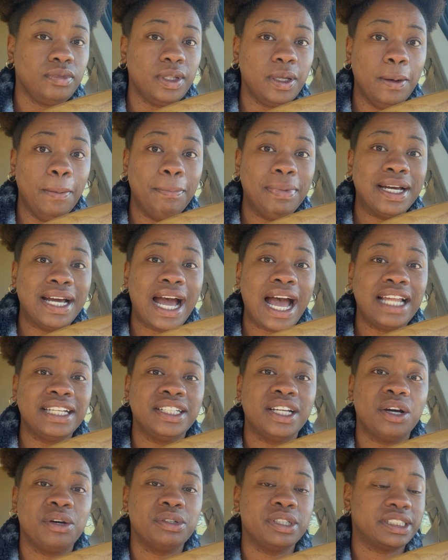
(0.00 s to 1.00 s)
But I
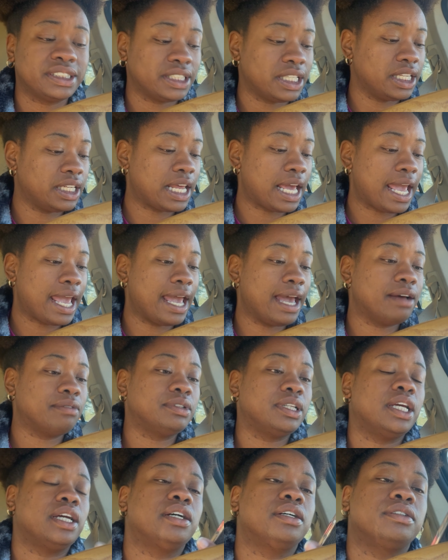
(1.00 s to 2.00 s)
noticed in the app
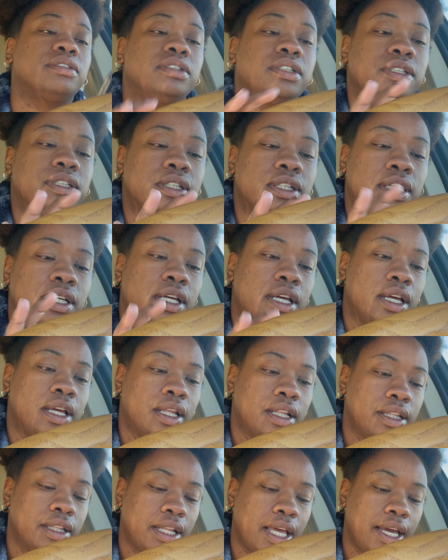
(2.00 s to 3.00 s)
now,
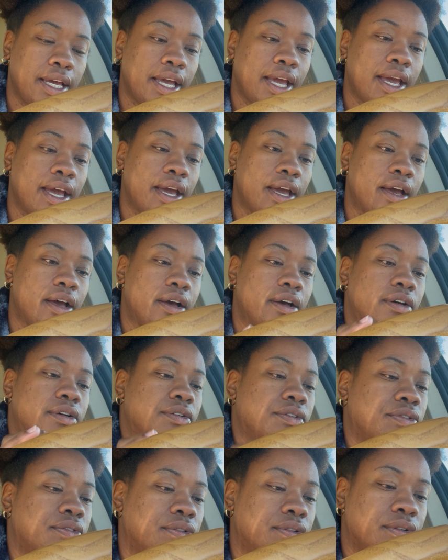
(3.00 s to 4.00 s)
they
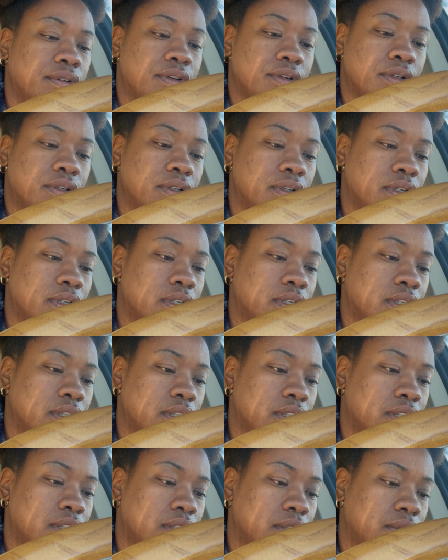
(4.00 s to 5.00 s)
have...
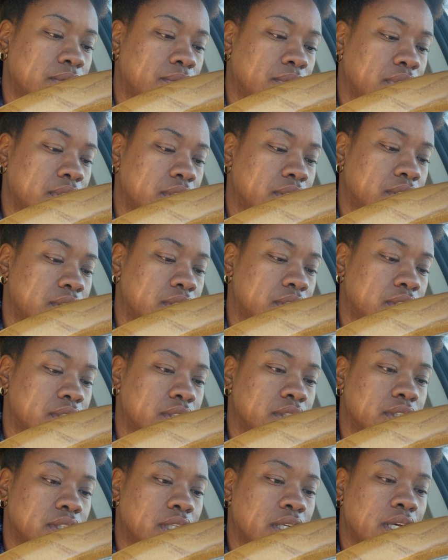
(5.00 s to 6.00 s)
What is
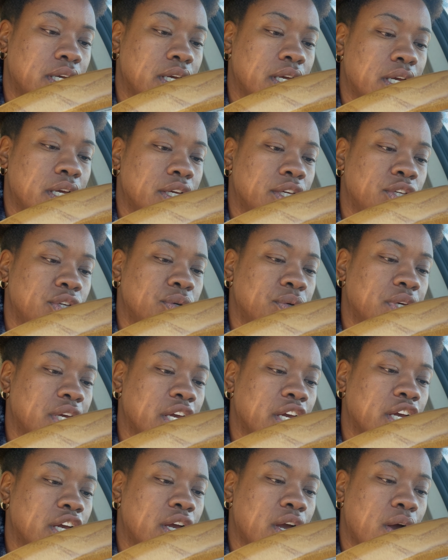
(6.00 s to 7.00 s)
this? You
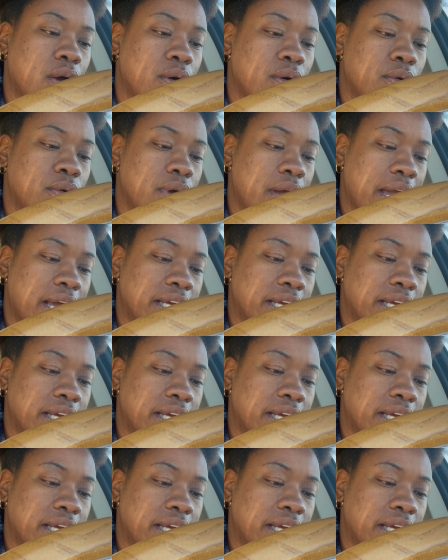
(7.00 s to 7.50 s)
can go...